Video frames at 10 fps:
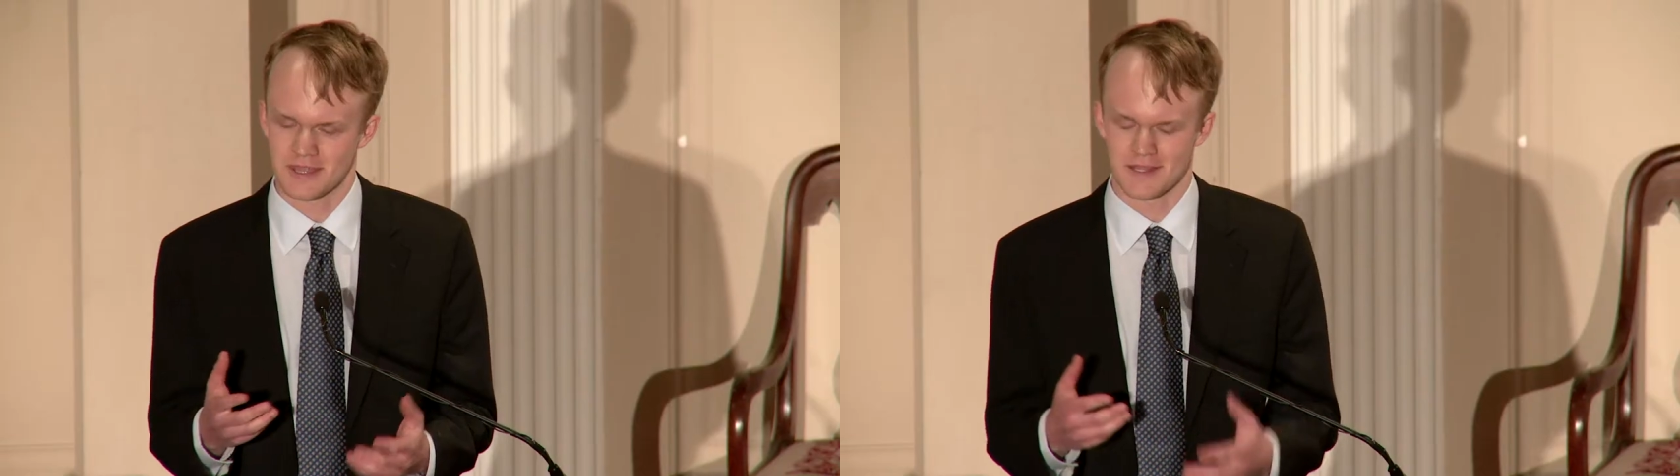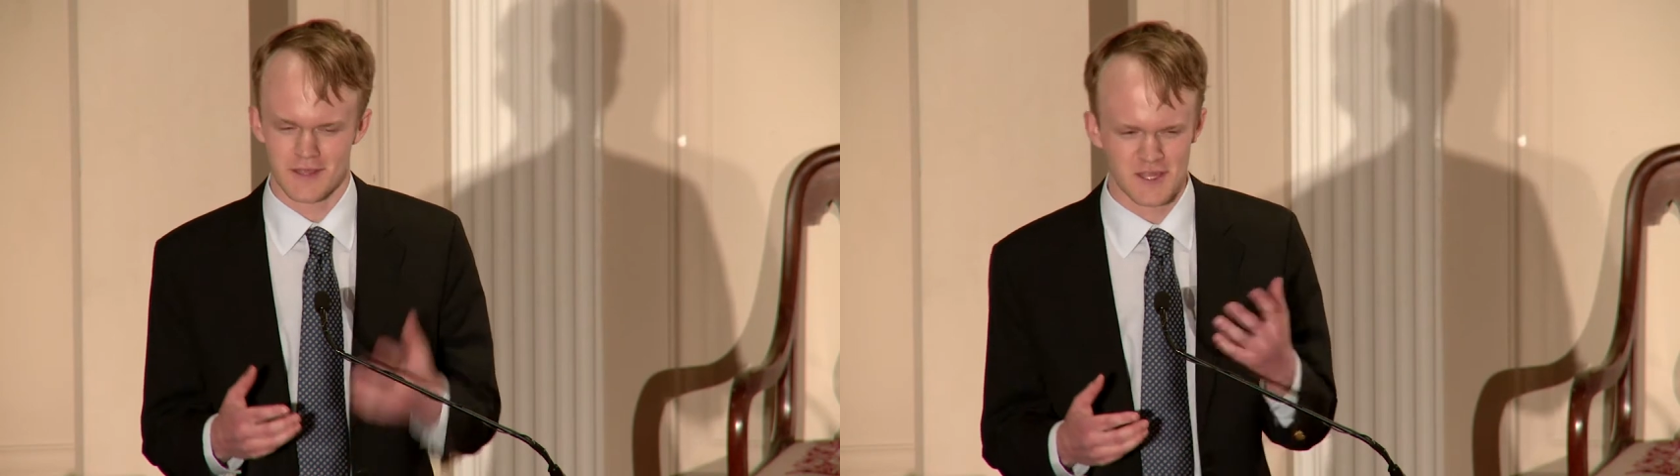
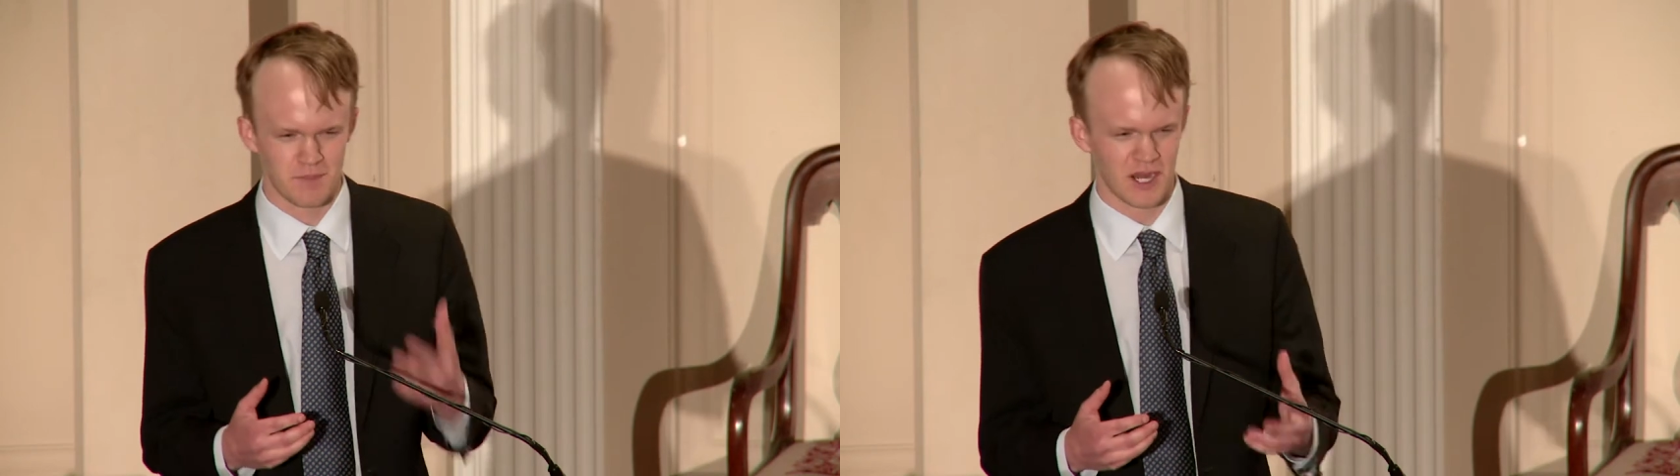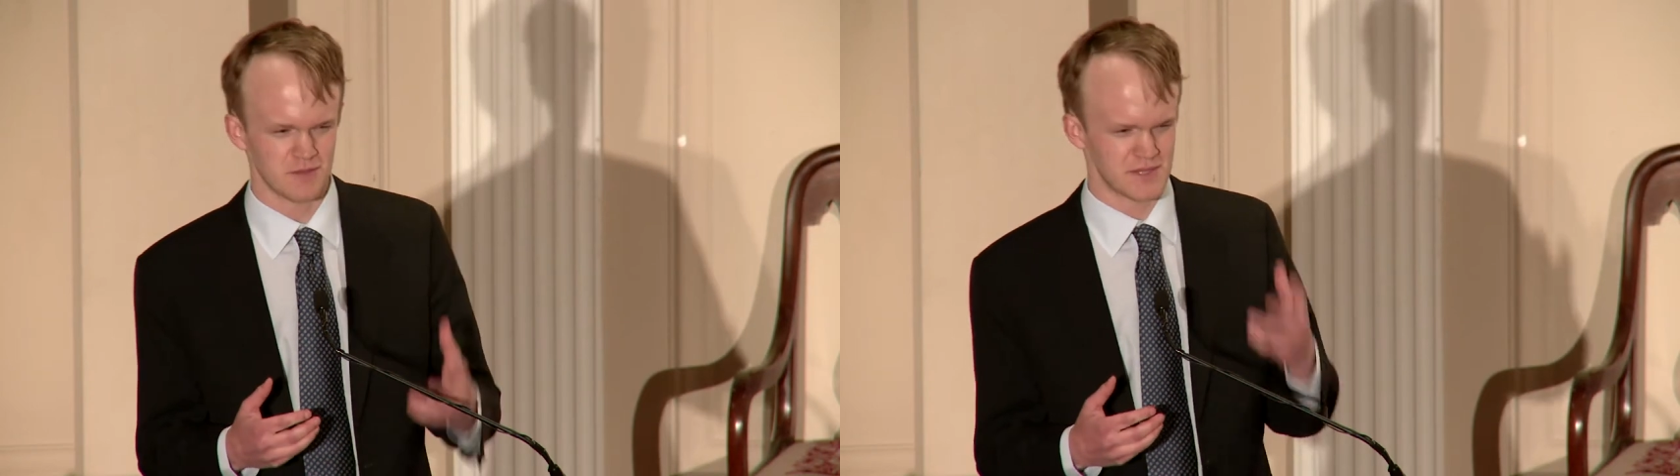that
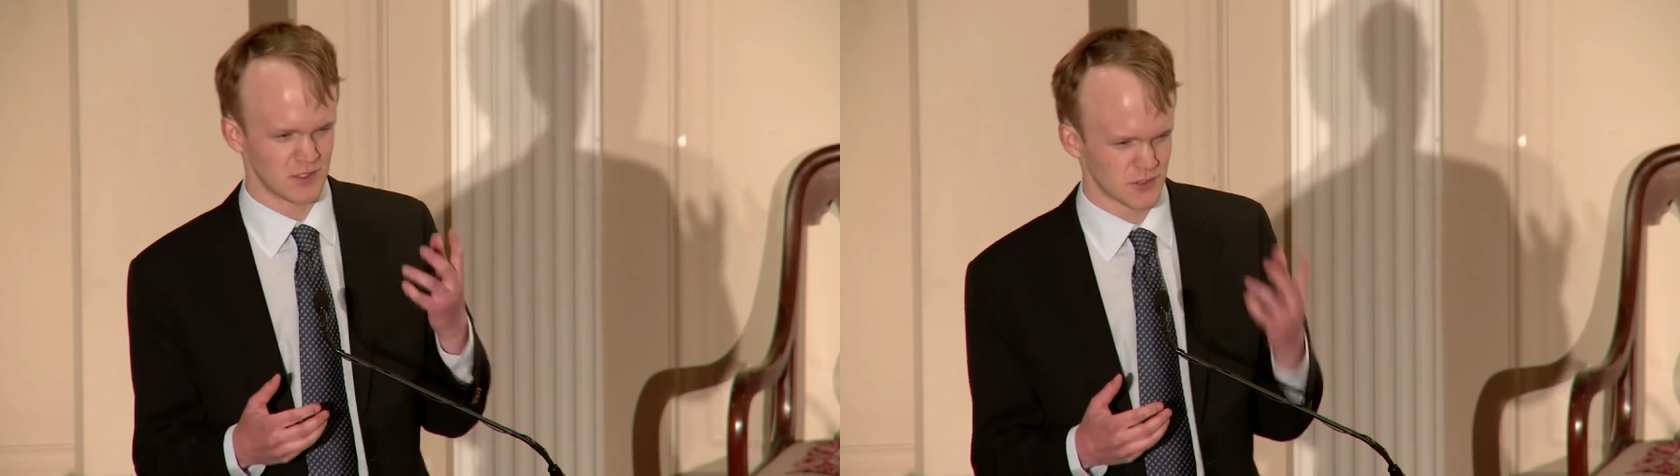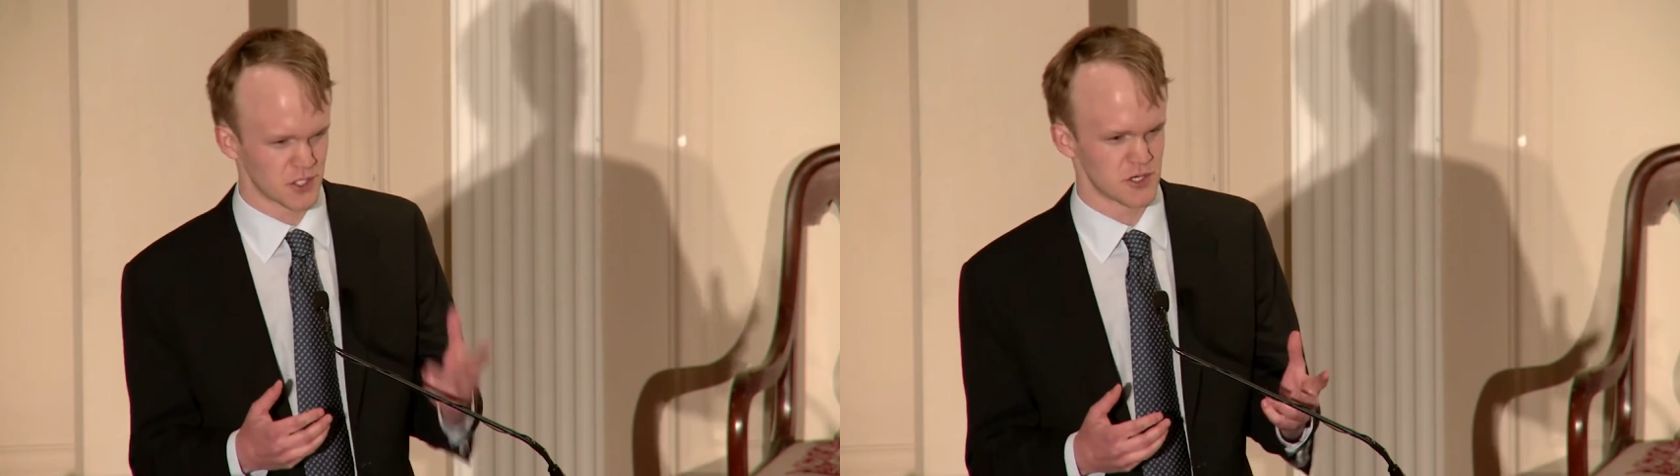inspired me to
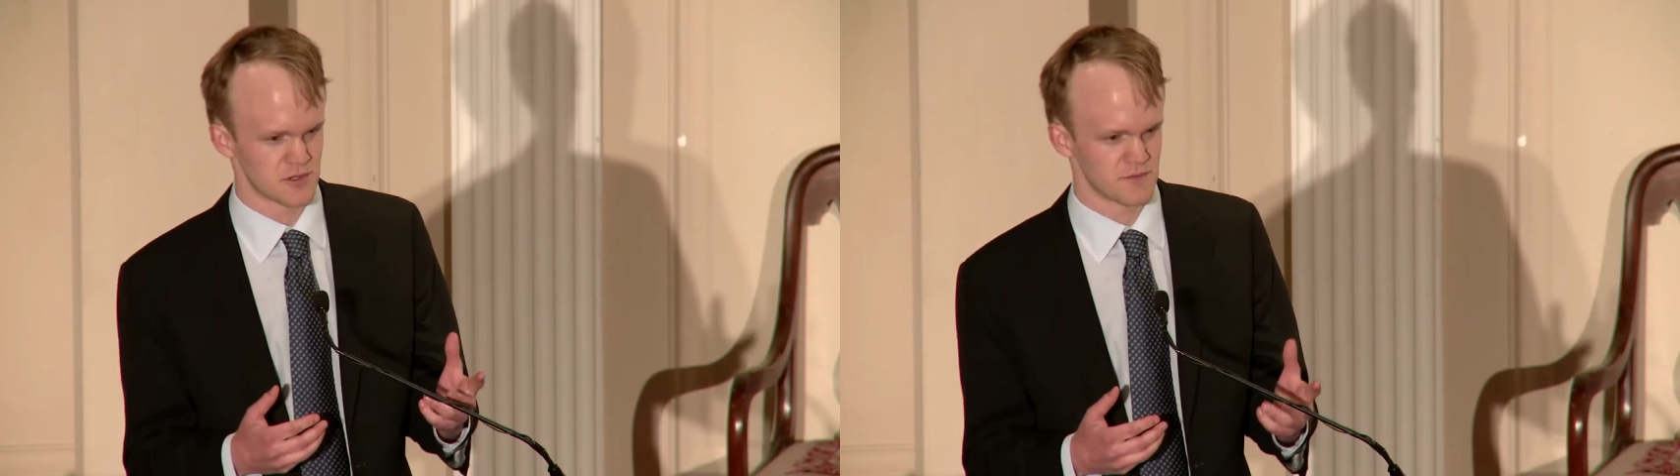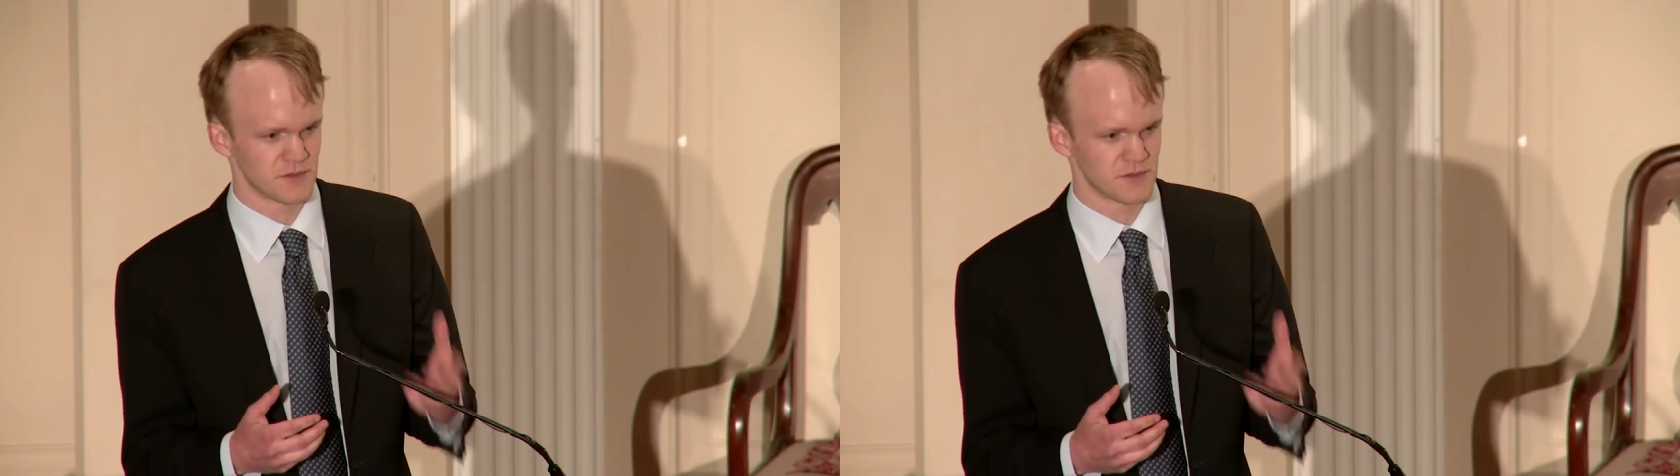learn